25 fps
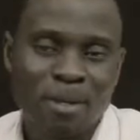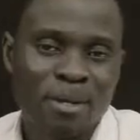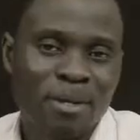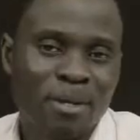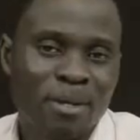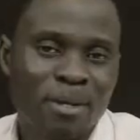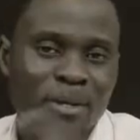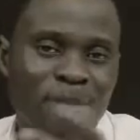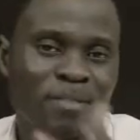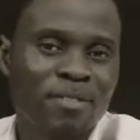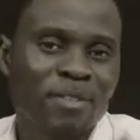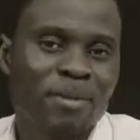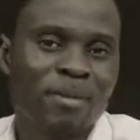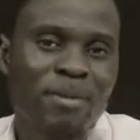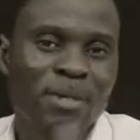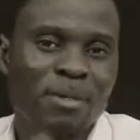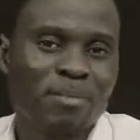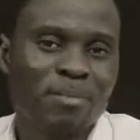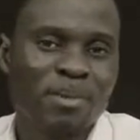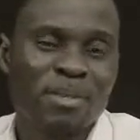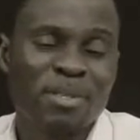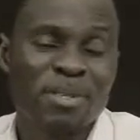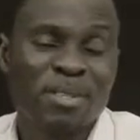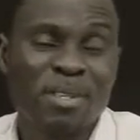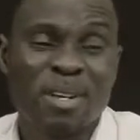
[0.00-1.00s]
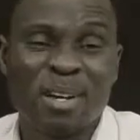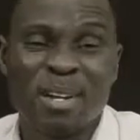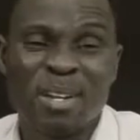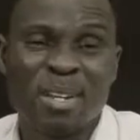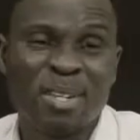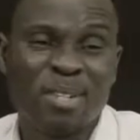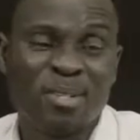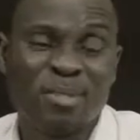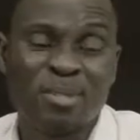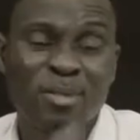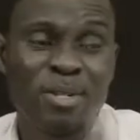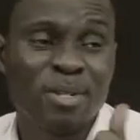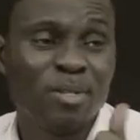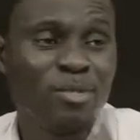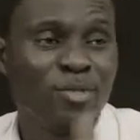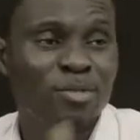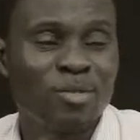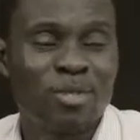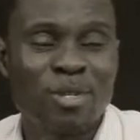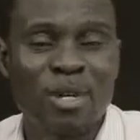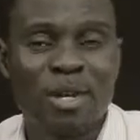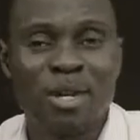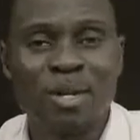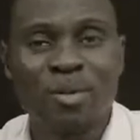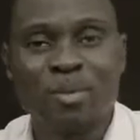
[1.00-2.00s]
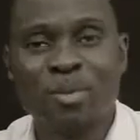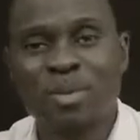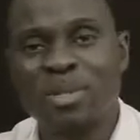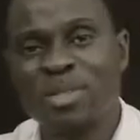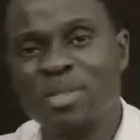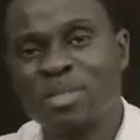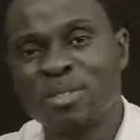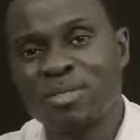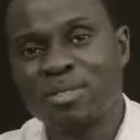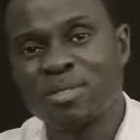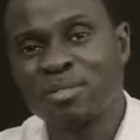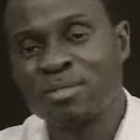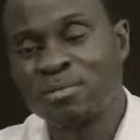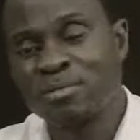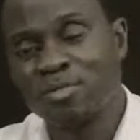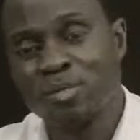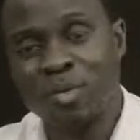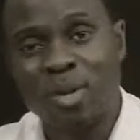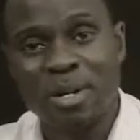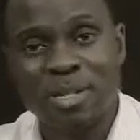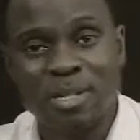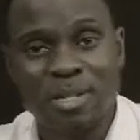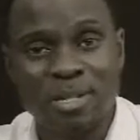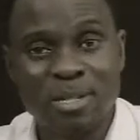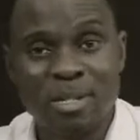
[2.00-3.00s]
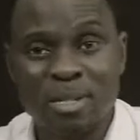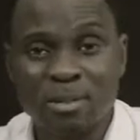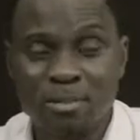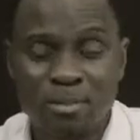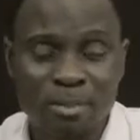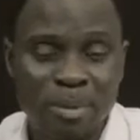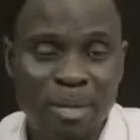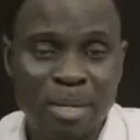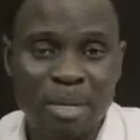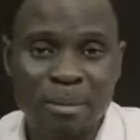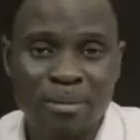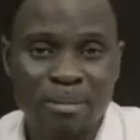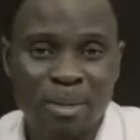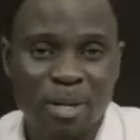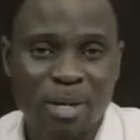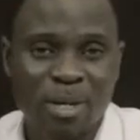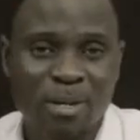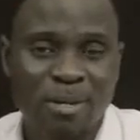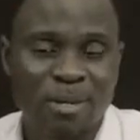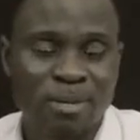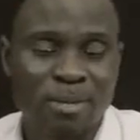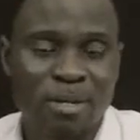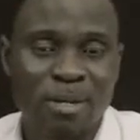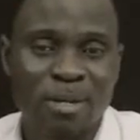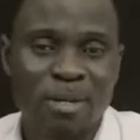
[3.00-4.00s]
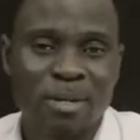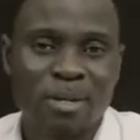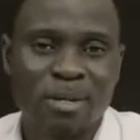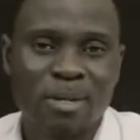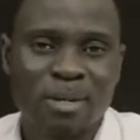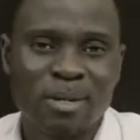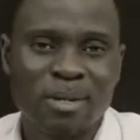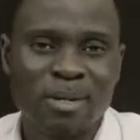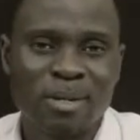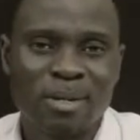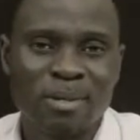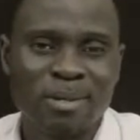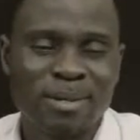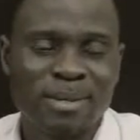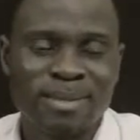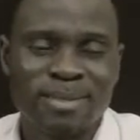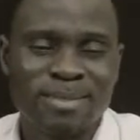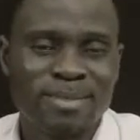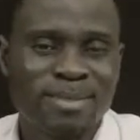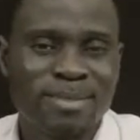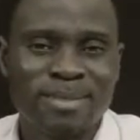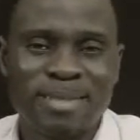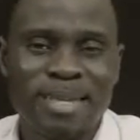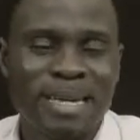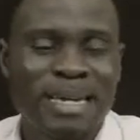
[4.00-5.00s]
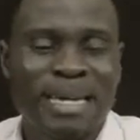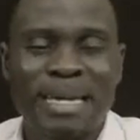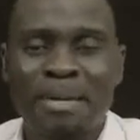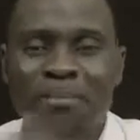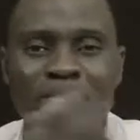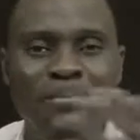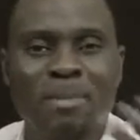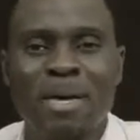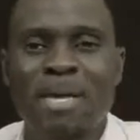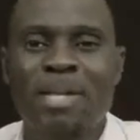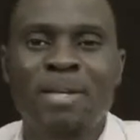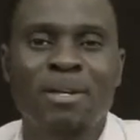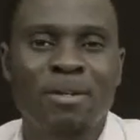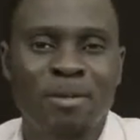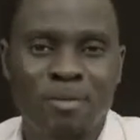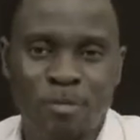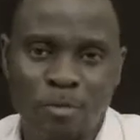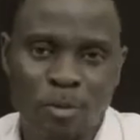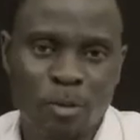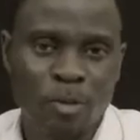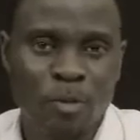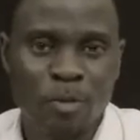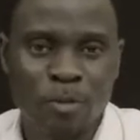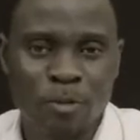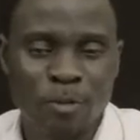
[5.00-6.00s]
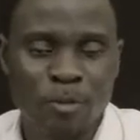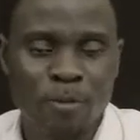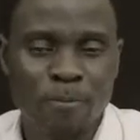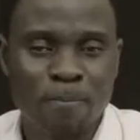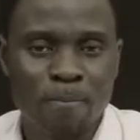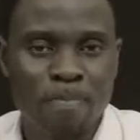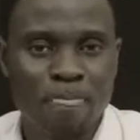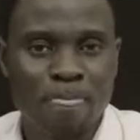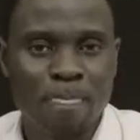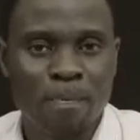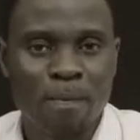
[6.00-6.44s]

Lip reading: You give somebody a business card, as soon as you turn away, just trash it in the bin, because they get many of those.